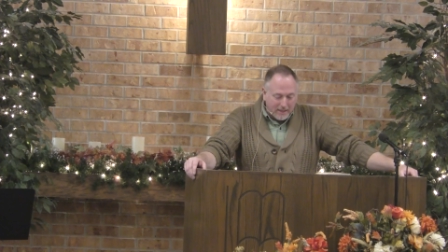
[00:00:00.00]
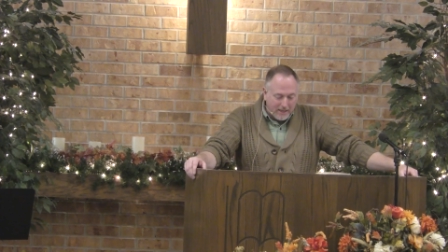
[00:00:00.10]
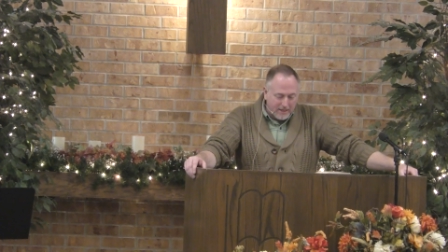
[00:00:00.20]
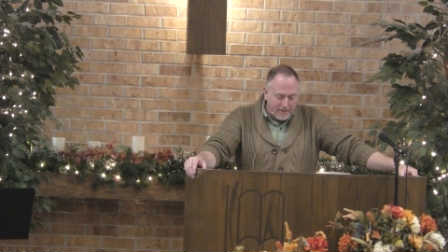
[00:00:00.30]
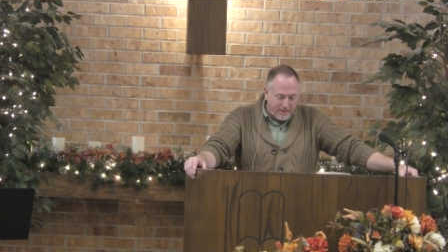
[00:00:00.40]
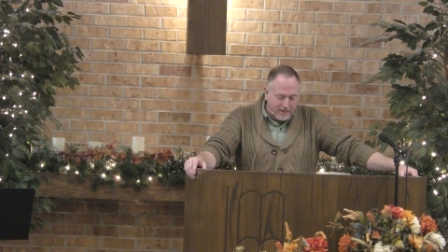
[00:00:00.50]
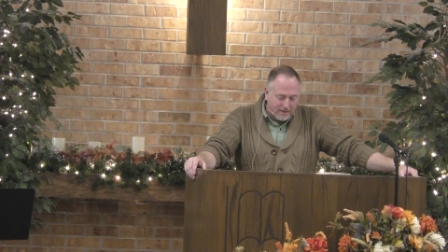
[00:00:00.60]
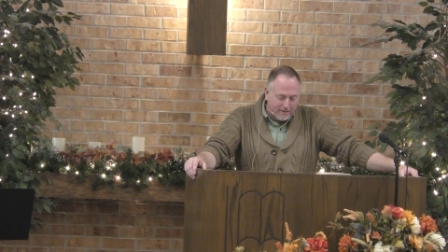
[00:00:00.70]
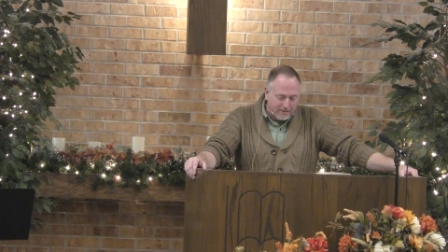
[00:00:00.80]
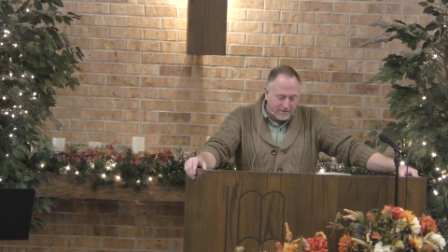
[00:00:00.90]
And
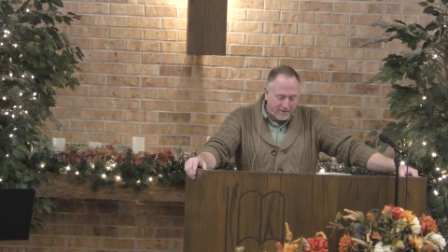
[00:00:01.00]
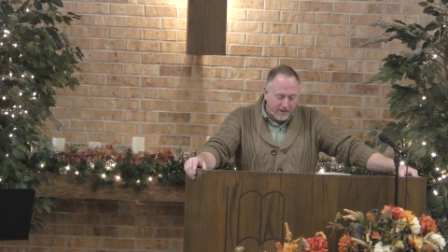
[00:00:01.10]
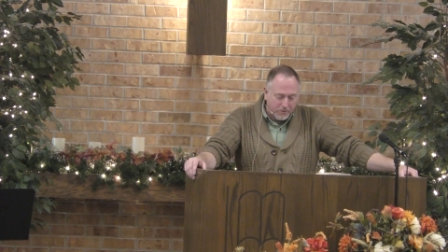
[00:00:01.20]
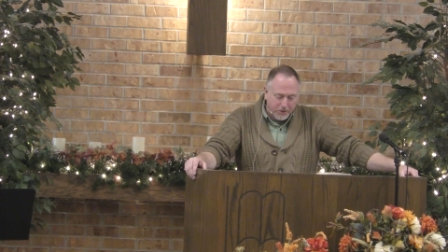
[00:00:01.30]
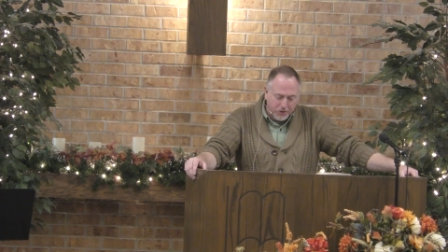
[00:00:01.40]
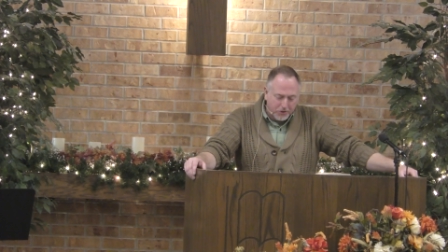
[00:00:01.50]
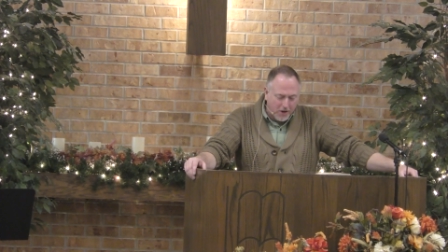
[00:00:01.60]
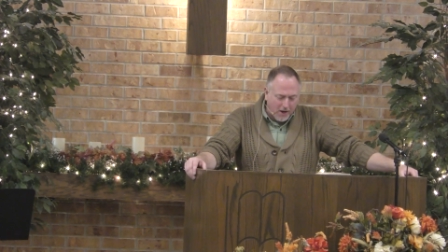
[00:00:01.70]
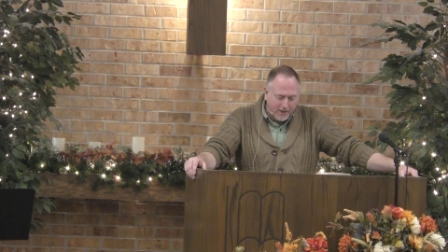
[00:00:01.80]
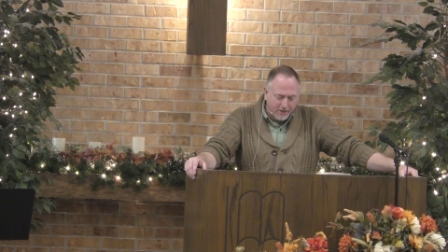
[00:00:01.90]
uh, yeah, Richard
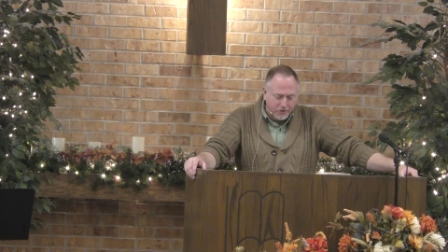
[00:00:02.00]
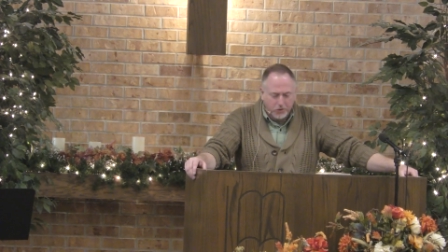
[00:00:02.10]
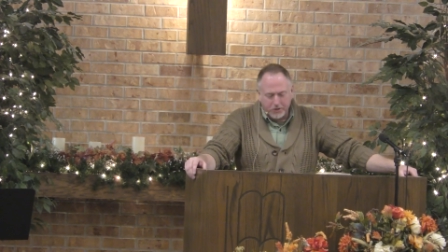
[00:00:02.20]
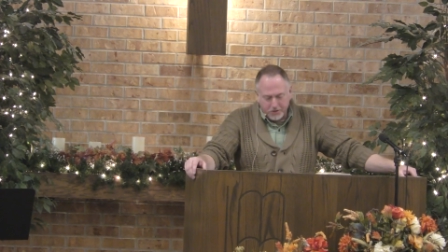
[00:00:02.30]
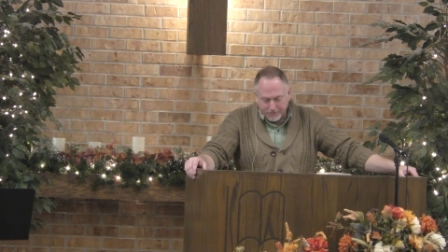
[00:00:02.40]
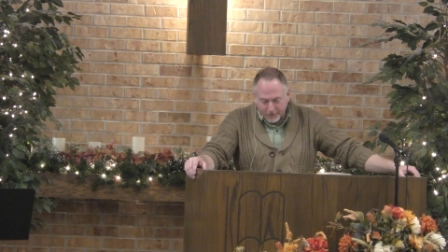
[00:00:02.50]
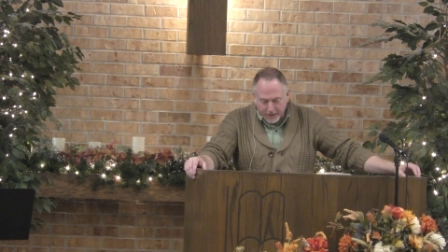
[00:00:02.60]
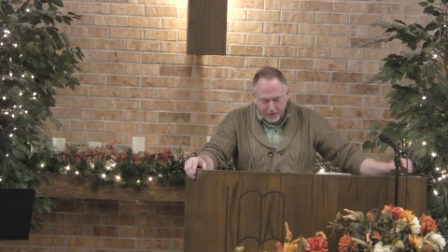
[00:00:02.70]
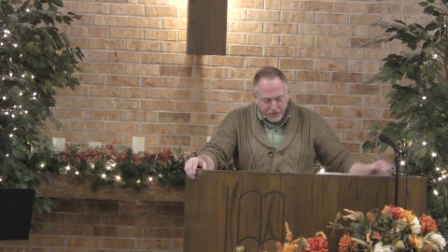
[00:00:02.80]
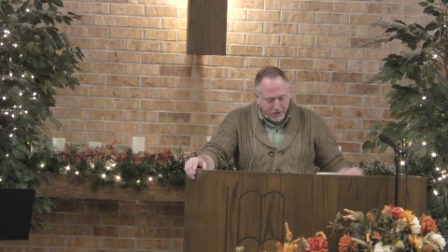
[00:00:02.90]
Dawkins, Christopher
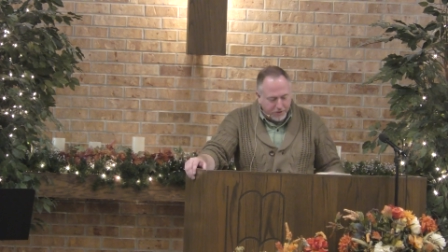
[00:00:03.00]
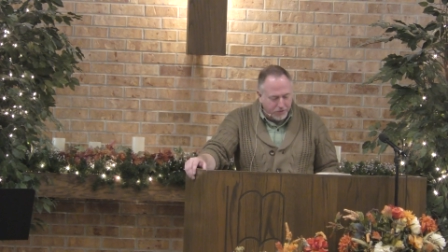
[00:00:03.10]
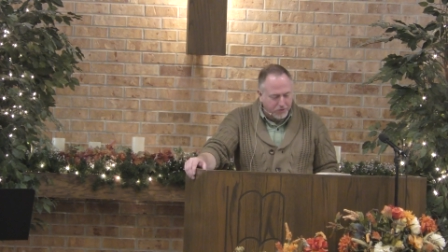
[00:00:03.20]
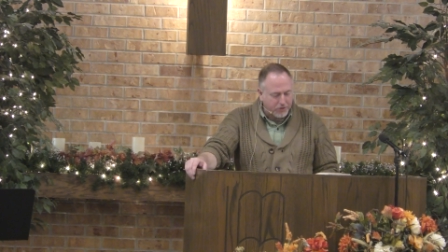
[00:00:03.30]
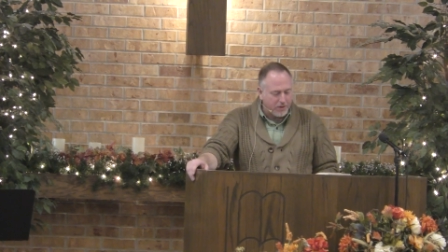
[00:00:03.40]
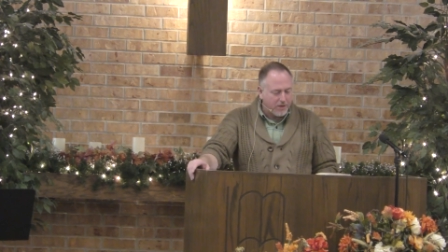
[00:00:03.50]
Hitchens,